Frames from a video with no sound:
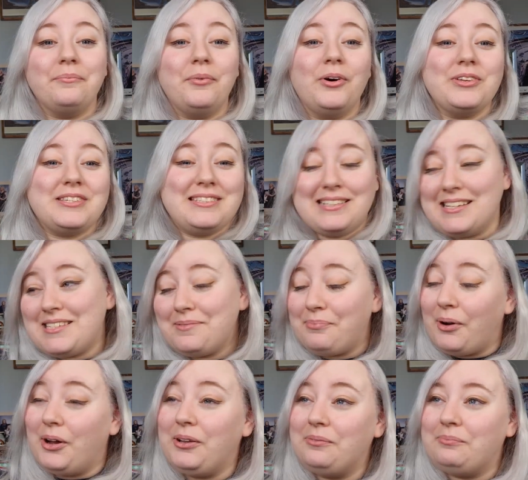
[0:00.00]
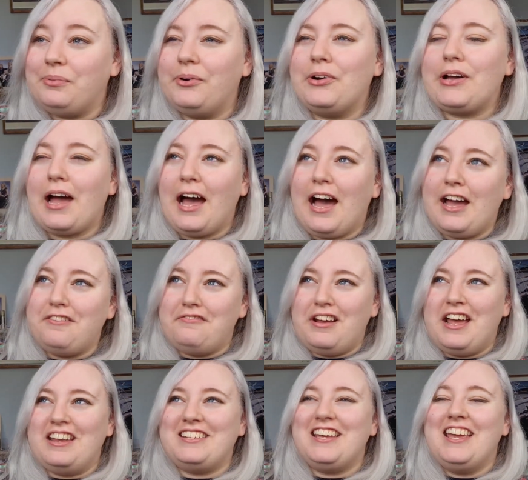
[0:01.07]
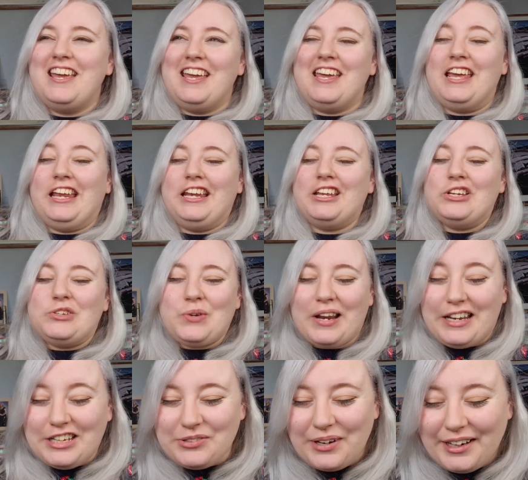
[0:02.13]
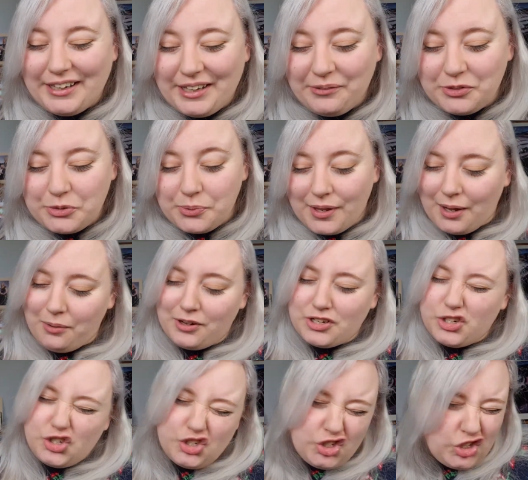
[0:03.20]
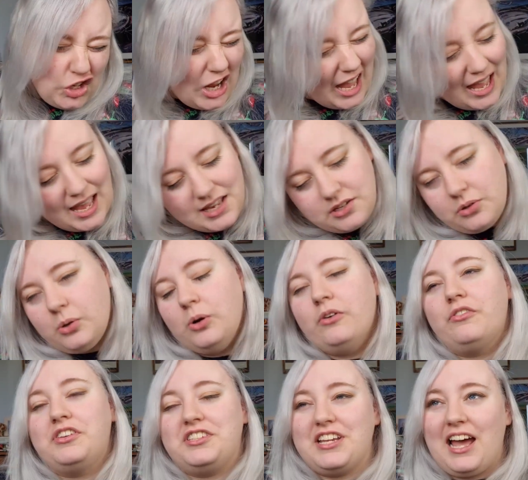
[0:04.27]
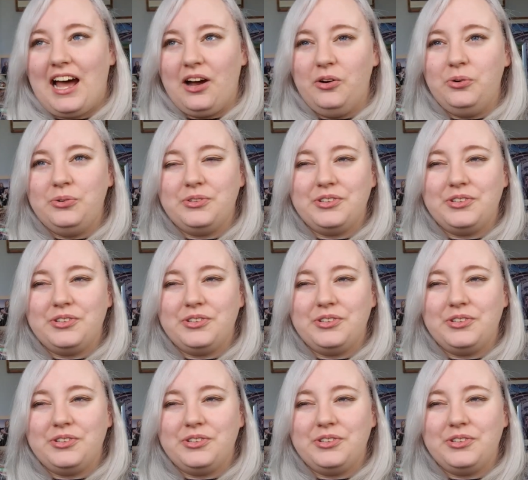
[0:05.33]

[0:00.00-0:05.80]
most disappointing book I read in 2020 was without a shadow of a doubt